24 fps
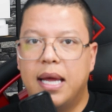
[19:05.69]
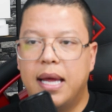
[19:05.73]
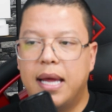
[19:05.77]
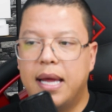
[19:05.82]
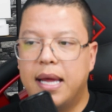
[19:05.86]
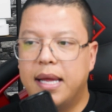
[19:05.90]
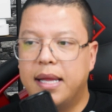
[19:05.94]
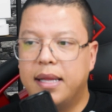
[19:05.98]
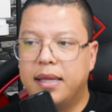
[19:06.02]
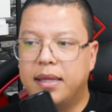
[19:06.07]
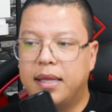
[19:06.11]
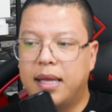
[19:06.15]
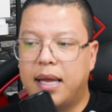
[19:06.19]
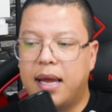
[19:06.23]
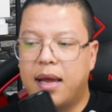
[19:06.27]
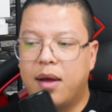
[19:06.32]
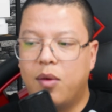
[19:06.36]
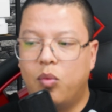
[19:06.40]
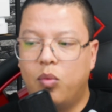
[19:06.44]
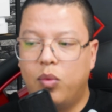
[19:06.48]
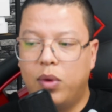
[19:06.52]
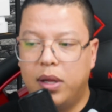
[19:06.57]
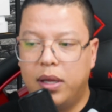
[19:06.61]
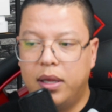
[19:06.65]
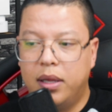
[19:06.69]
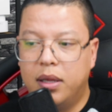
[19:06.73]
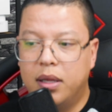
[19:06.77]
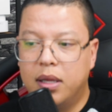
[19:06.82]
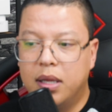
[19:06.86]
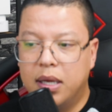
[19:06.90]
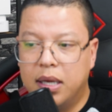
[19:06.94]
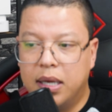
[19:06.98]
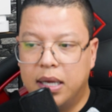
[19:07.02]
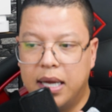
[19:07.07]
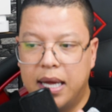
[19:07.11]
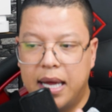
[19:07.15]
and I will
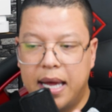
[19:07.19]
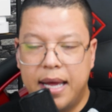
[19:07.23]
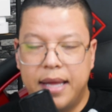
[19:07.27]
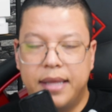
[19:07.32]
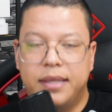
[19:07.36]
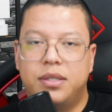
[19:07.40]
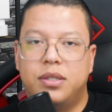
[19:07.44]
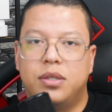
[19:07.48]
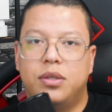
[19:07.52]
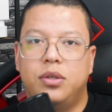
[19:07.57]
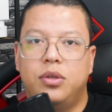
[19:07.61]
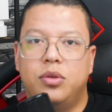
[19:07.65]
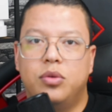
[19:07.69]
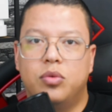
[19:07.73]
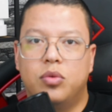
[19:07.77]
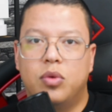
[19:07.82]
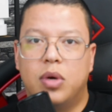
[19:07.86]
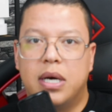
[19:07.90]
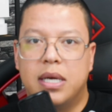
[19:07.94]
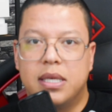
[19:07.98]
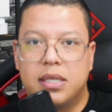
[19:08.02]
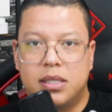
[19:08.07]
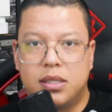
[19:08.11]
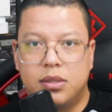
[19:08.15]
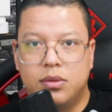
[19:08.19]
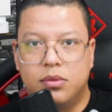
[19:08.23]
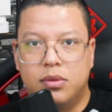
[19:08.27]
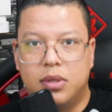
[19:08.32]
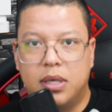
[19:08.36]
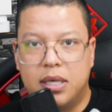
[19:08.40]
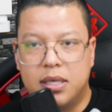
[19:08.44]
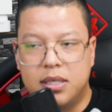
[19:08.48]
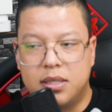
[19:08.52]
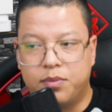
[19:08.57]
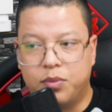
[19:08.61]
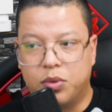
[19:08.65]
answer you as
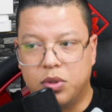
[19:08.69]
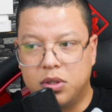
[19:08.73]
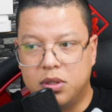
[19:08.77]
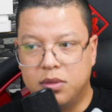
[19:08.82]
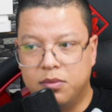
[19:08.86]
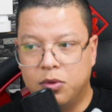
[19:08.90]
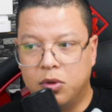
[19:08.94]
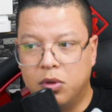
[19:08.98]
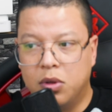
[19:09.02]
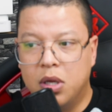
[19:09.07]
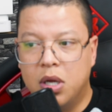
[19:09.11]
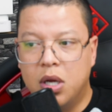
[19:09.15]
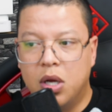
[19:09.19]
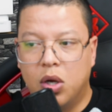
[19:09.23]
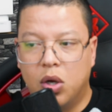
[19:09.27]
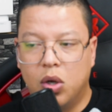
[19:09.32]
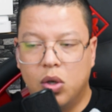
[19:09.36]
soon as possible.